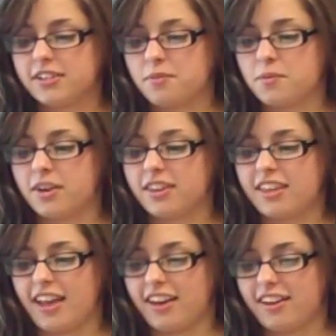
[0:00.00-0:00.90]
someone
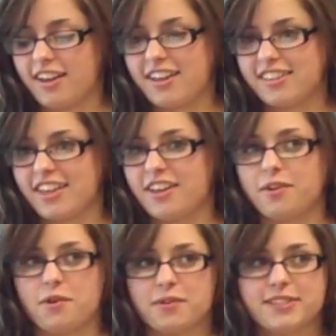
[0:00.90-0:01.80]
that they
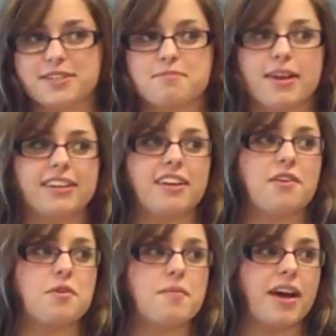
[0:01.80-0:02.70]
can always depend
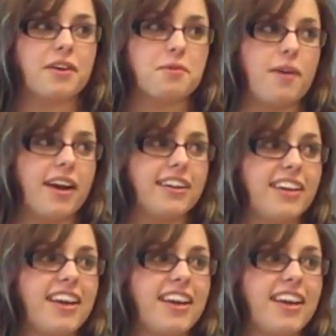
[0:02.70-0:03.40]
on no matter what.